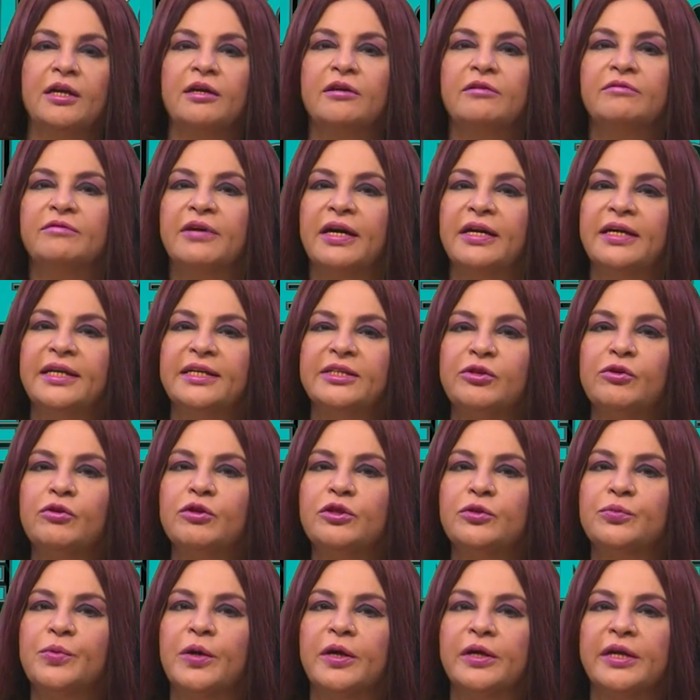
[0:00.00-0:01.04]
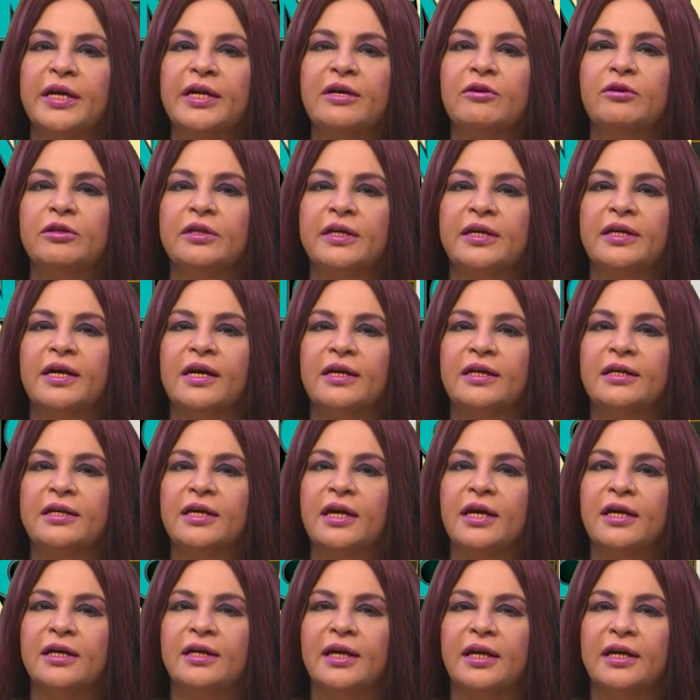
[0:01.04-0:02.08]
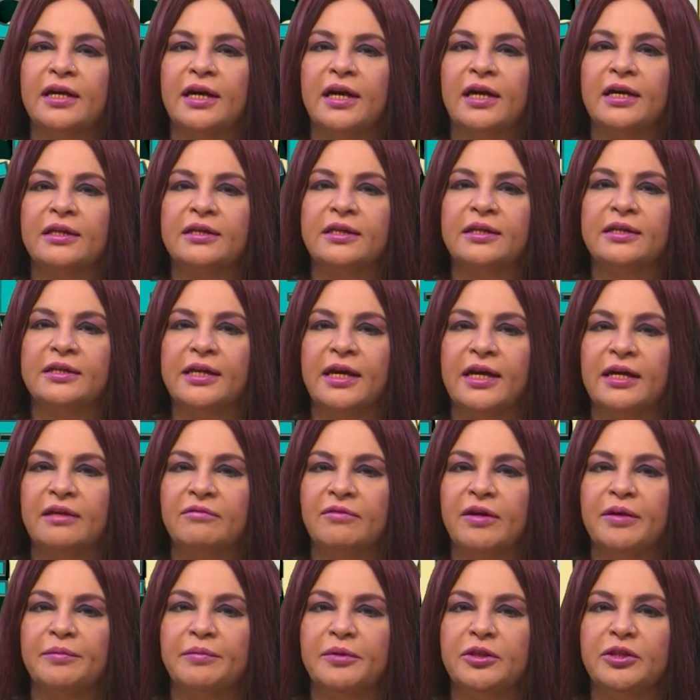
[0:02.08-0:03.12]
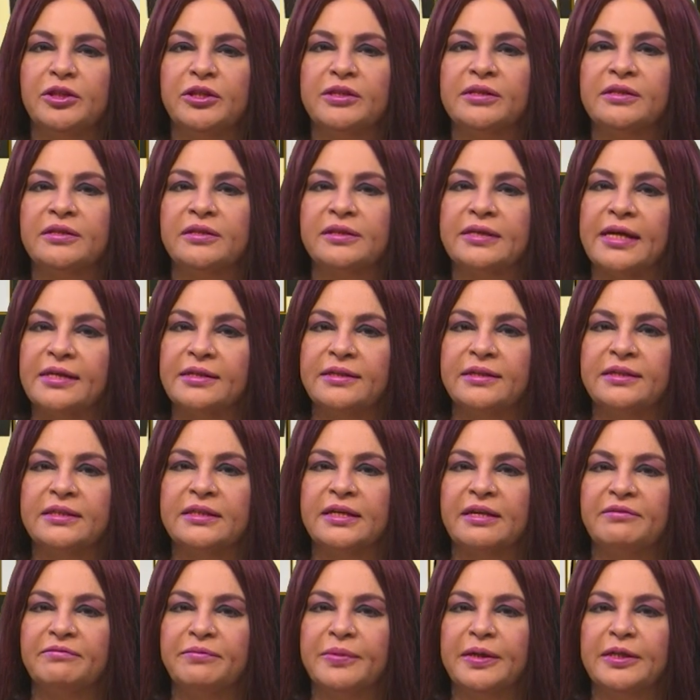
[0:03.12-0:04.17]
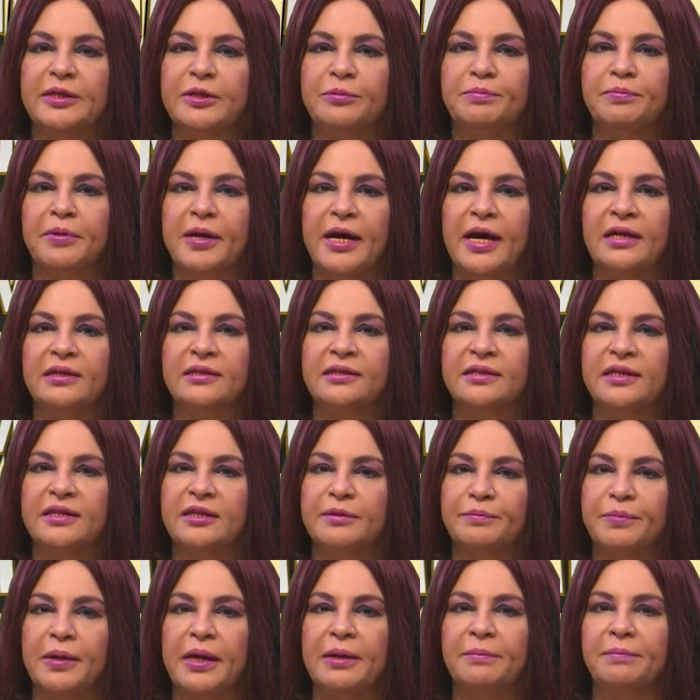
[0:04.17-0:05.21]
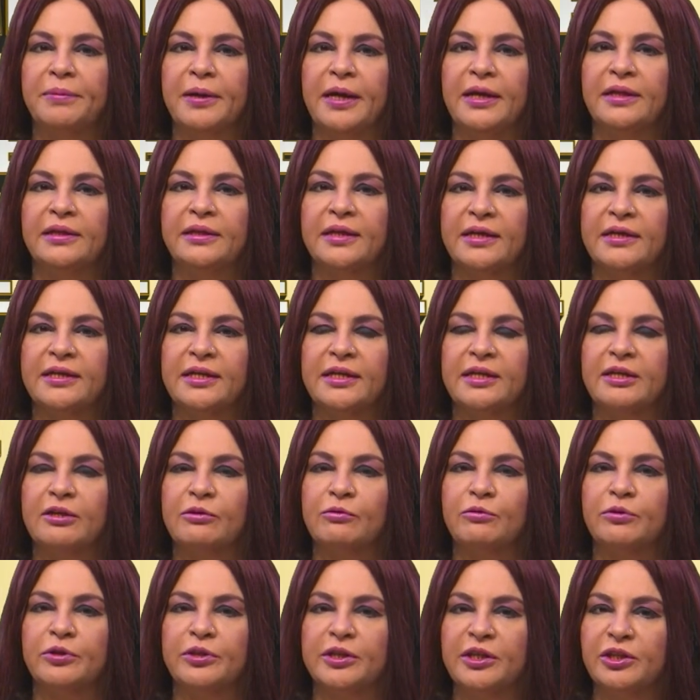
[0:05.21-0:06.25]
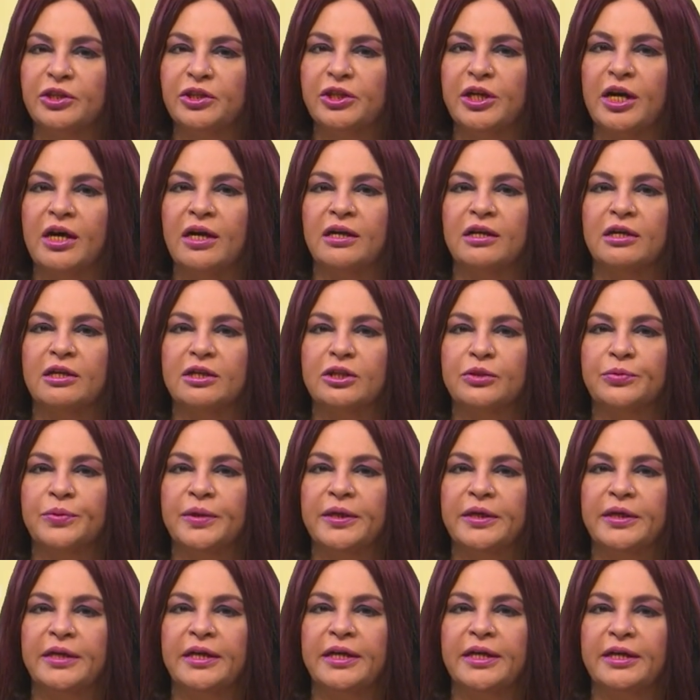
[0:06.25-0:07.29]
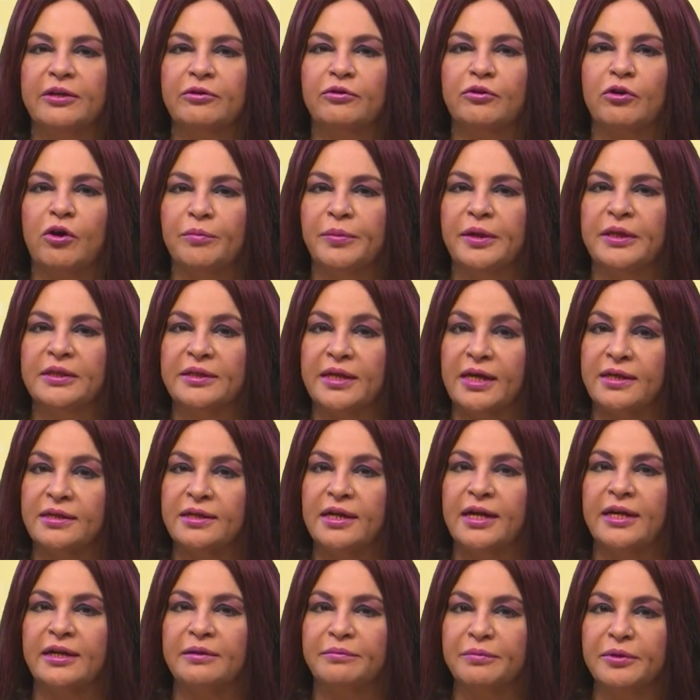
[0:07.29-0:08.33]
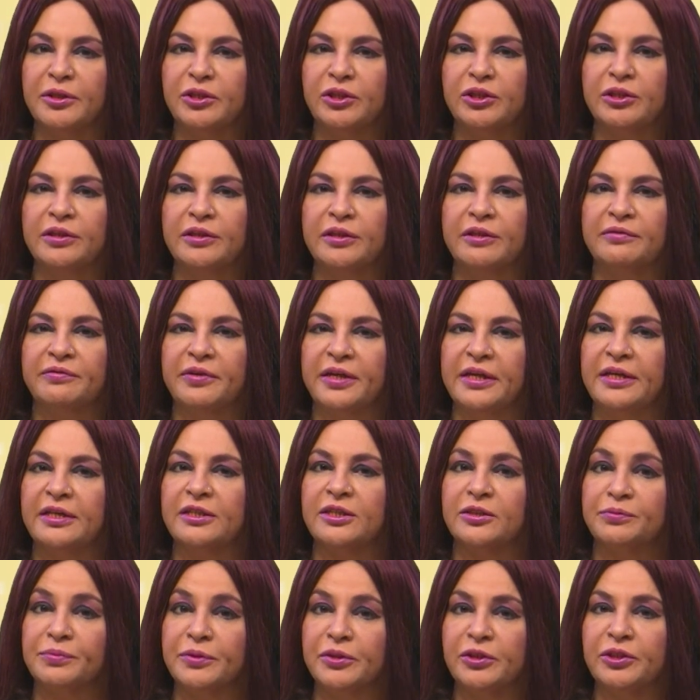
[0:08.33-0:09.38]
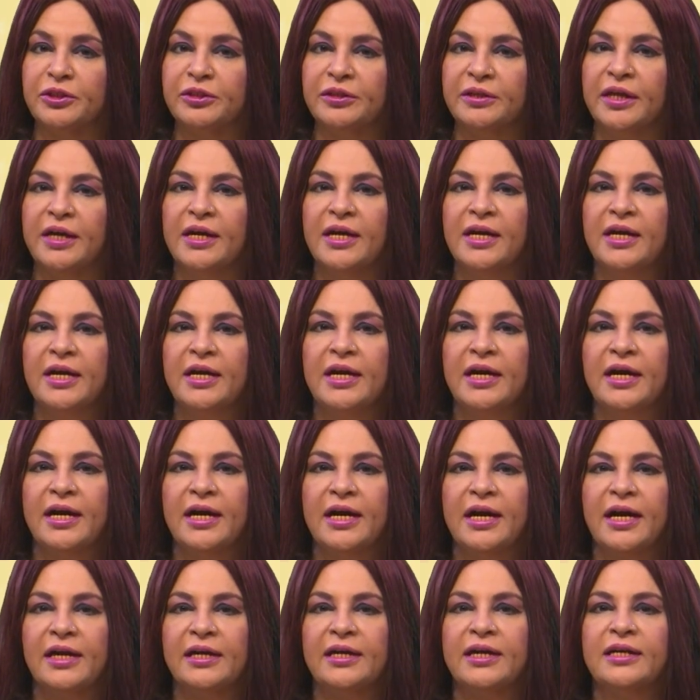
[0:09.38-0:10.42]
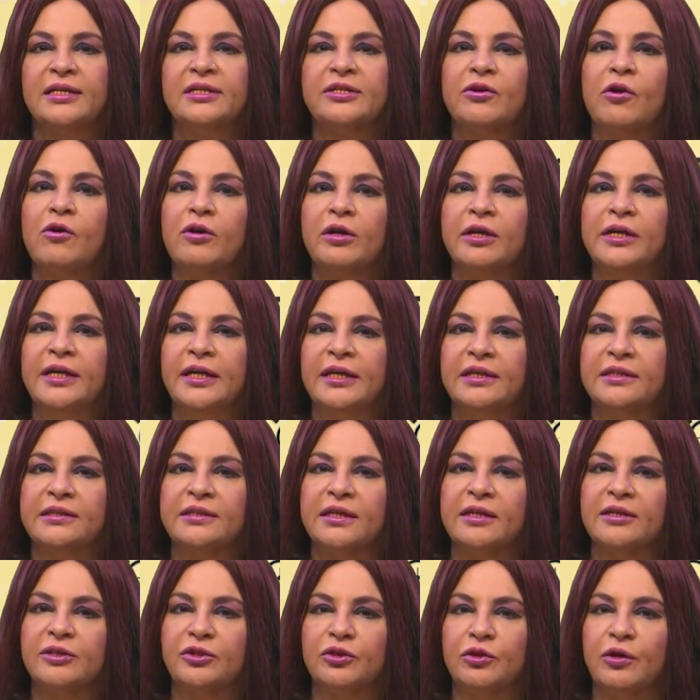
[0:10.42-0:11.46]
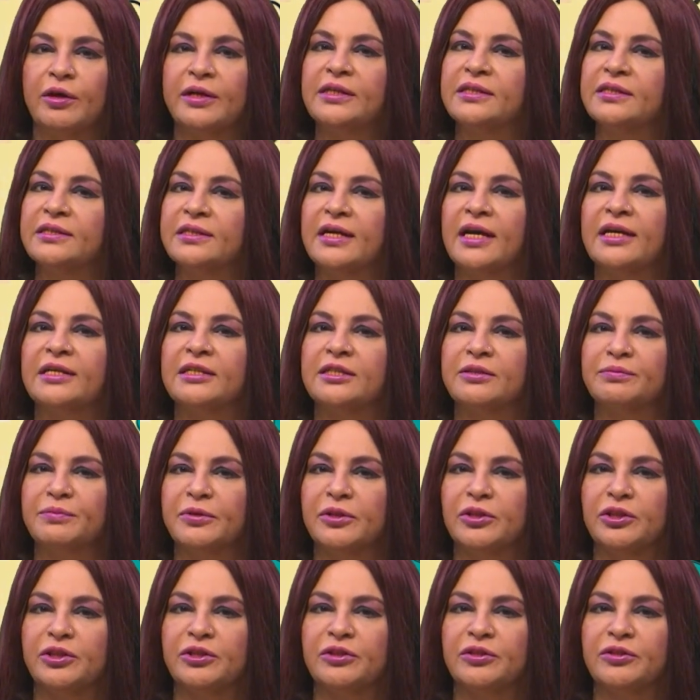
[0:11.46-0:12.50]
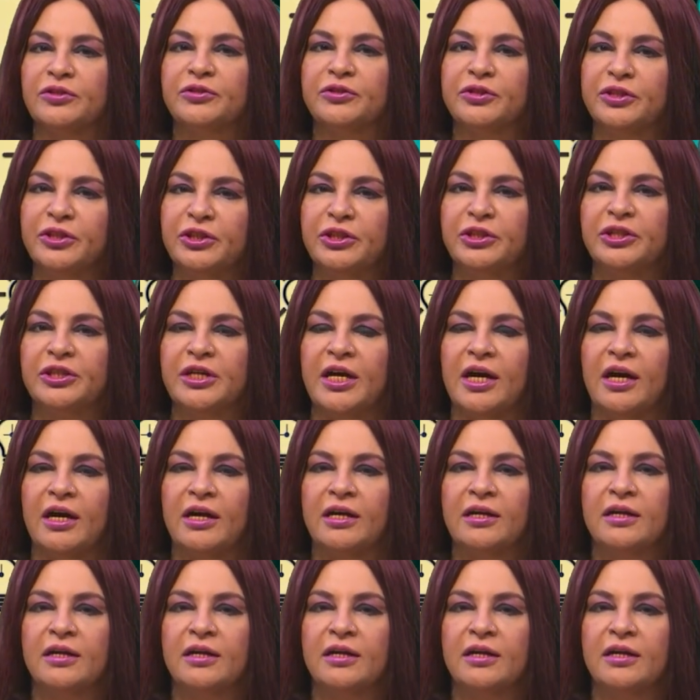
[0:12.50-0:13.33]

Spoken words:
While ISRO is working on the Gaganyaan and Aditya L1 missions, scientists have major plans in the pipeline that include Disha, a twin Aeronomy satellite mission, the Venus mission, and Asrocnes, a joint science mission, Trishna.